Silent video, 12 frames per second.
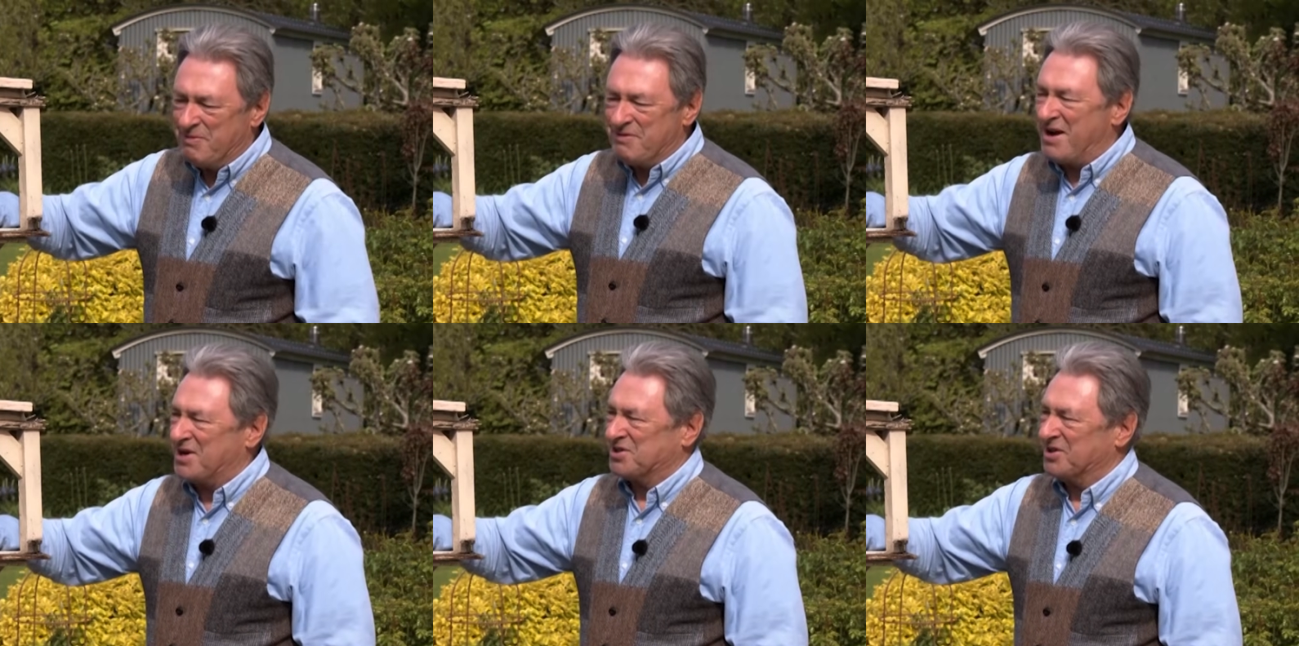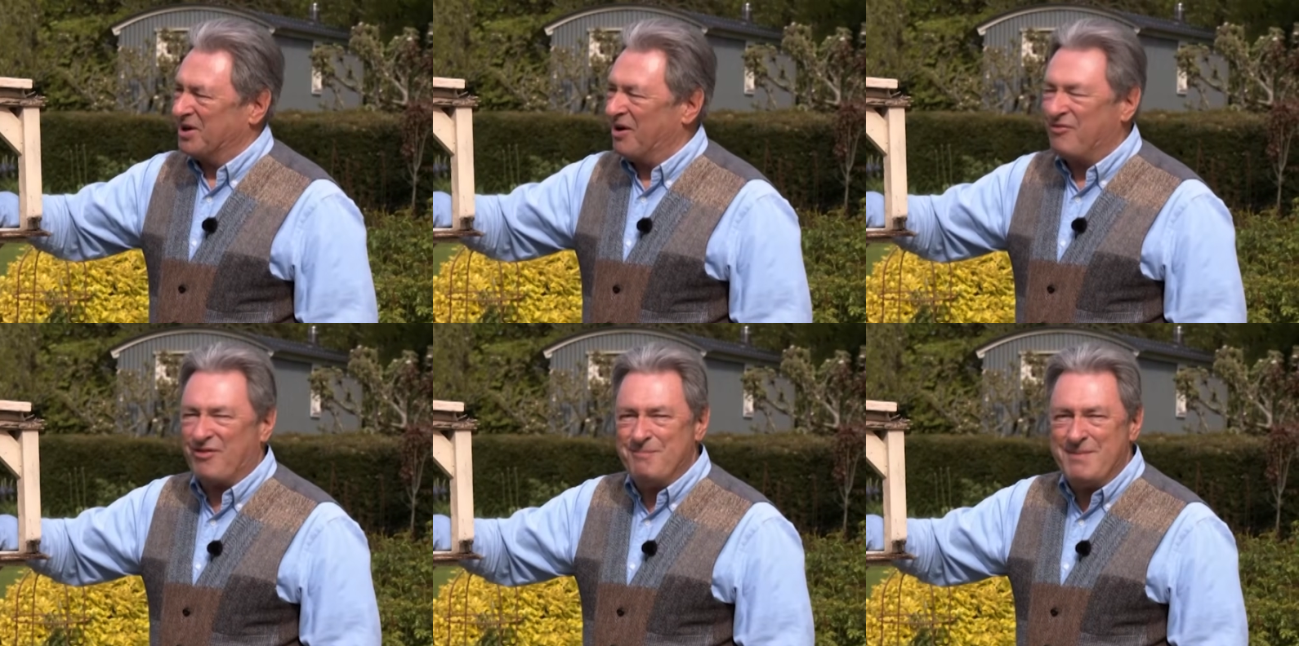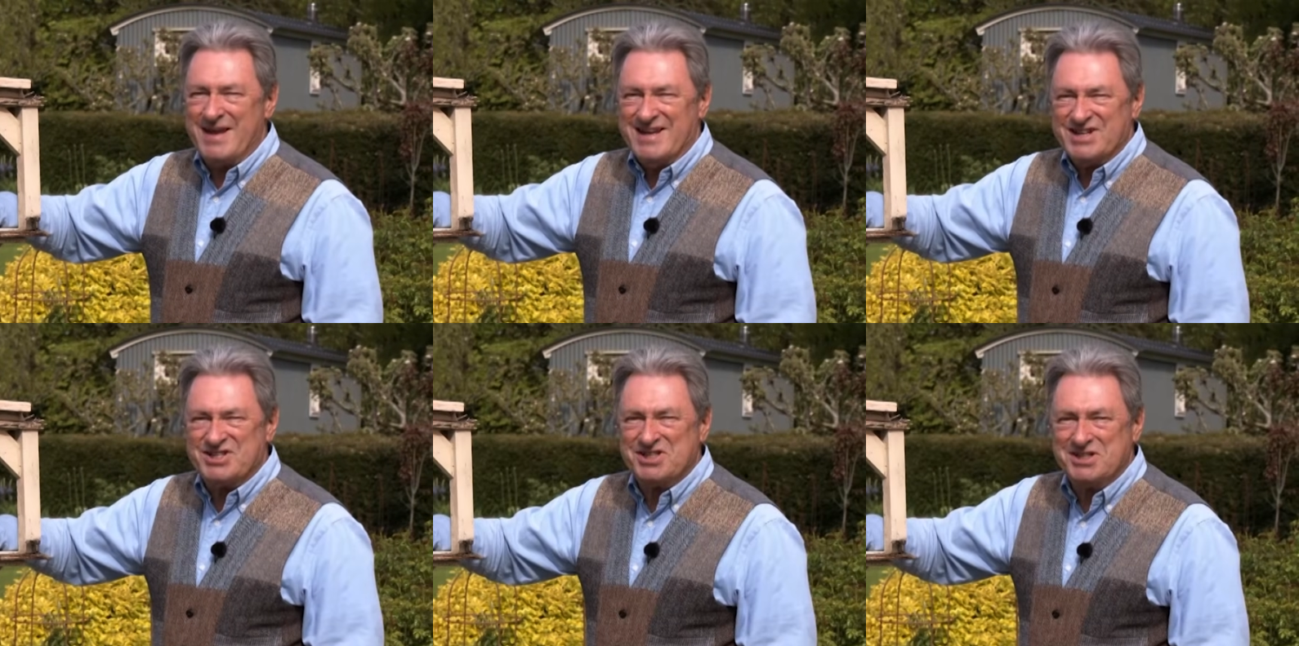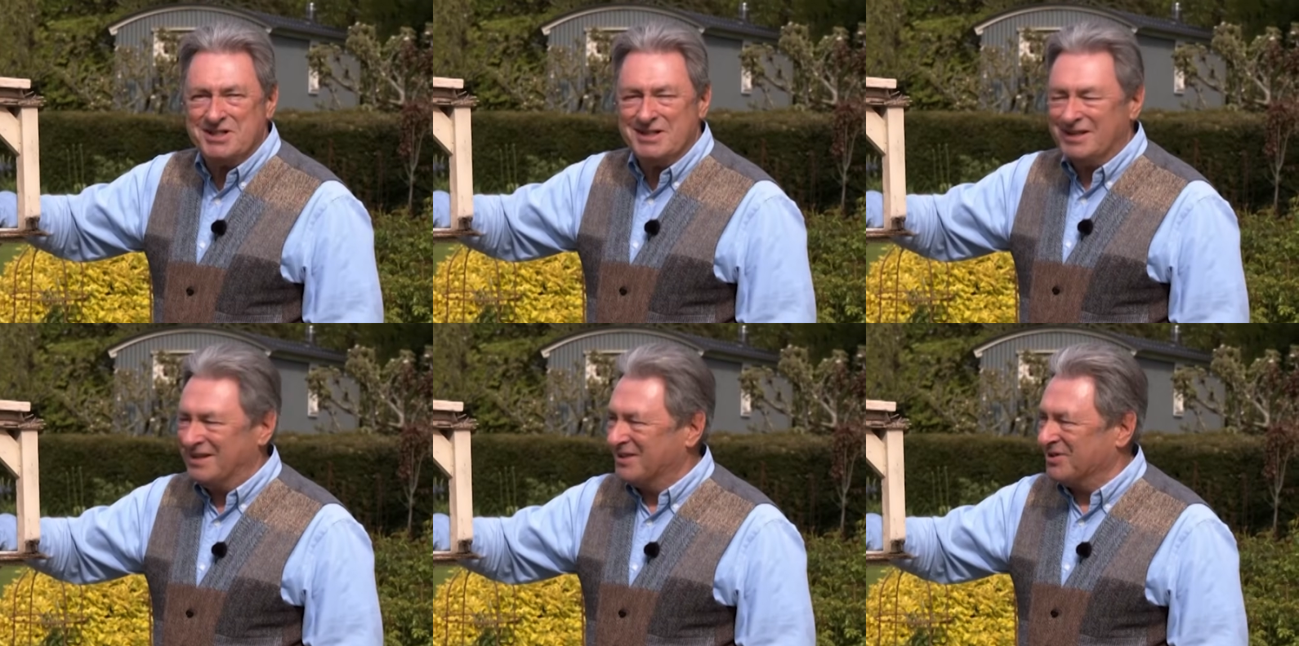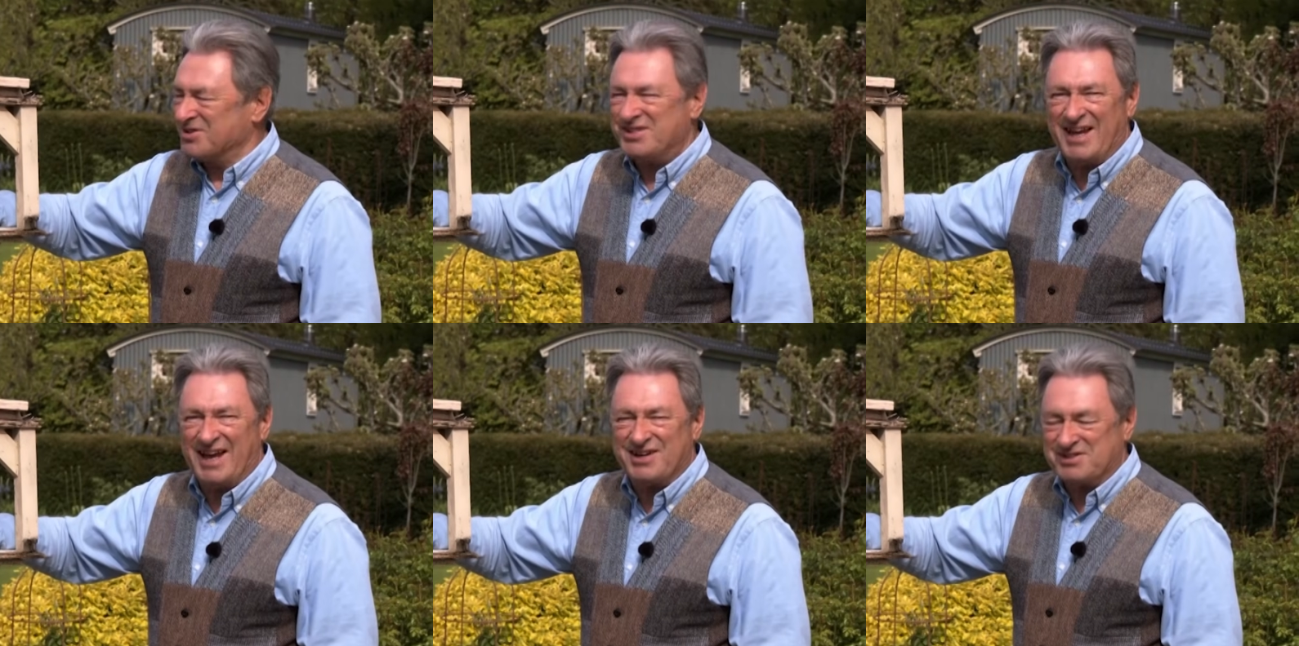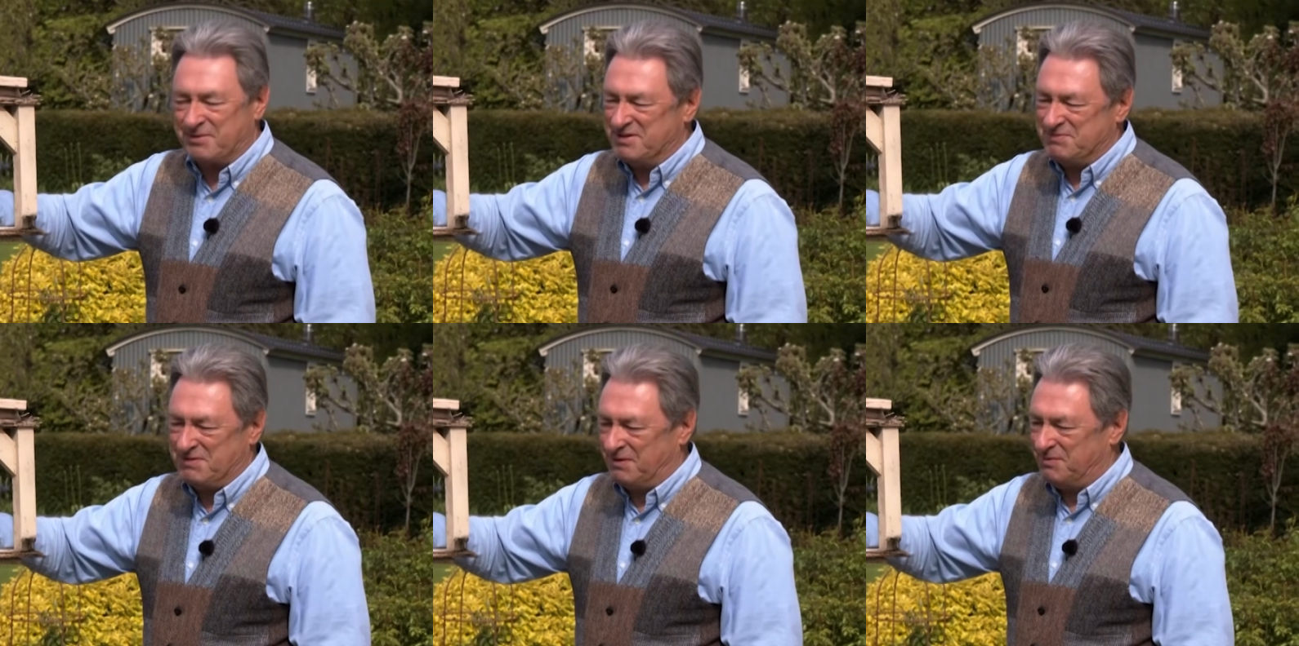rash and go for mint? Because I mean, we're